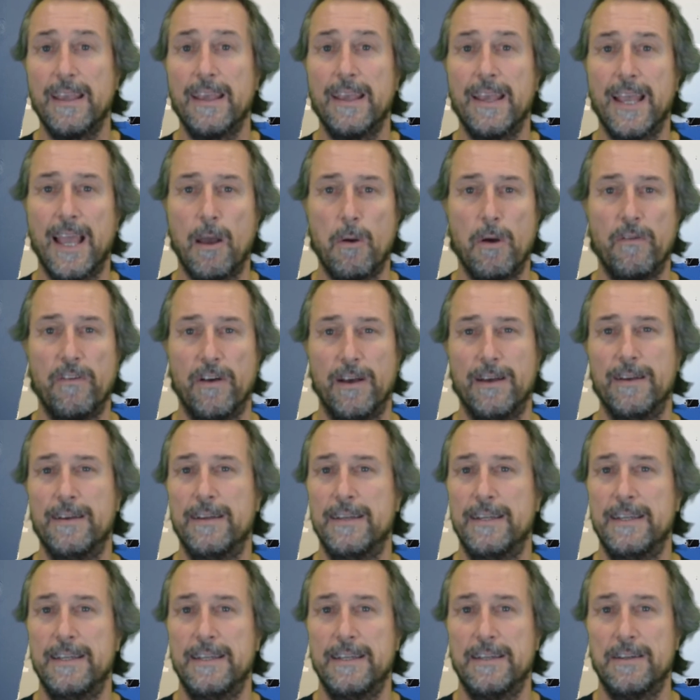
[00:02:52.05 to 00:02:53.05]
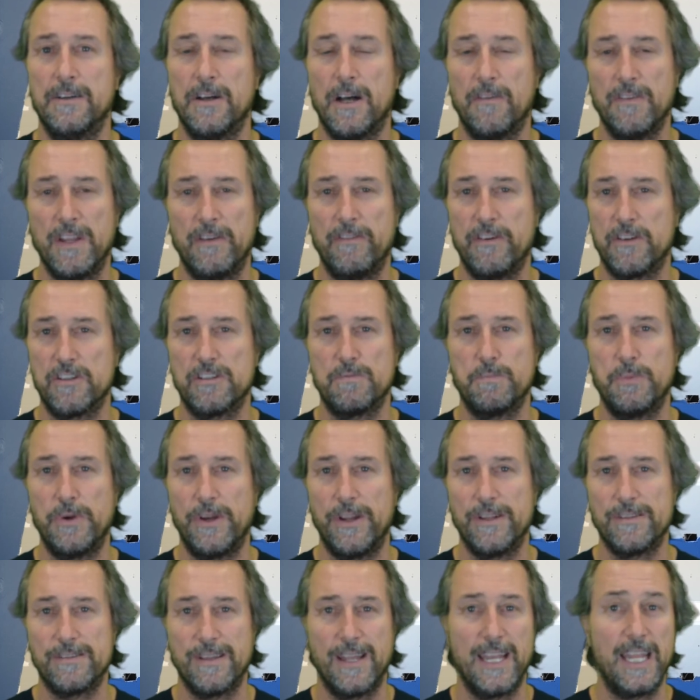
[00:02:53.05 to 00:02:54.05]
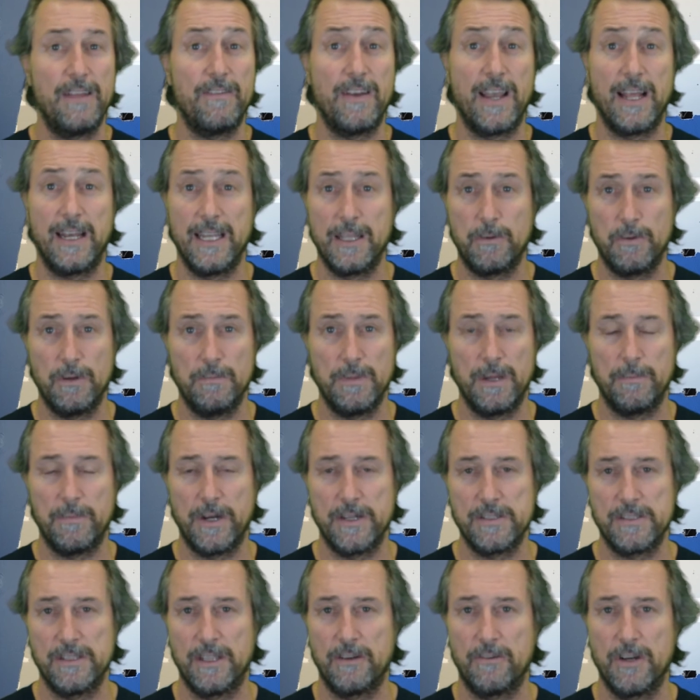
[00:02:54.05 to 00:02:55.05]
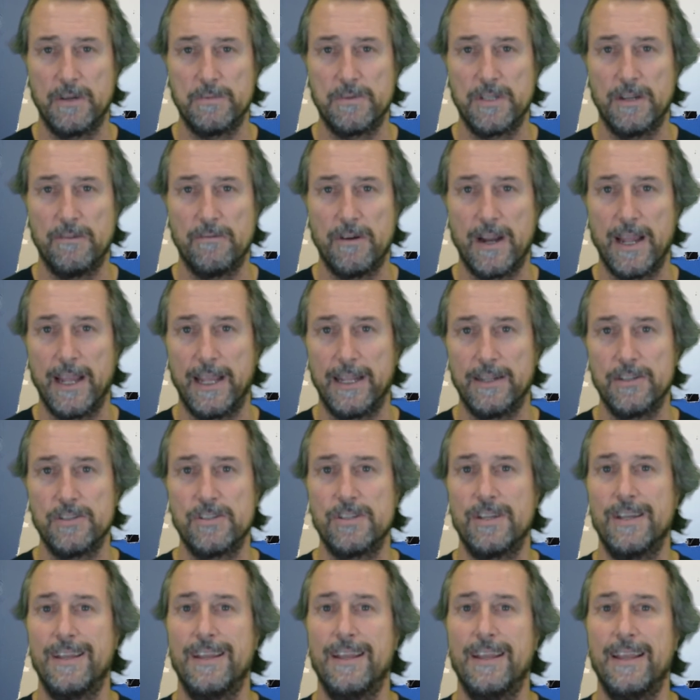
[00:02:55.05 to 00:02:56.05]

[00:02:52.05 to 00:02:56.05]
However, I've never experienced any of our liquid membranes in the Gripset range